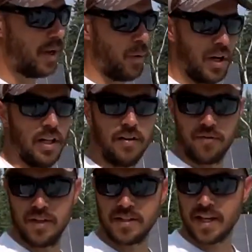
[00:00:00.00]
and we're gonna
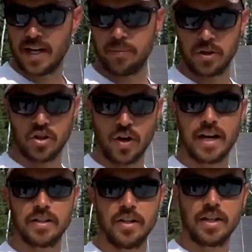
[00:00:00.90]
lift this side up with the
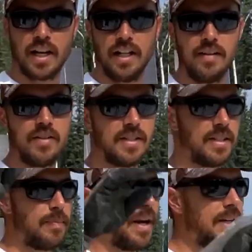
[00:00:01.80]
tractor, kind of leave it
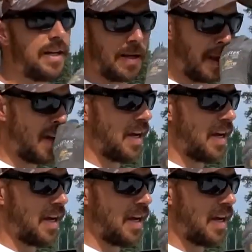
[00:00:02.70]
suspended,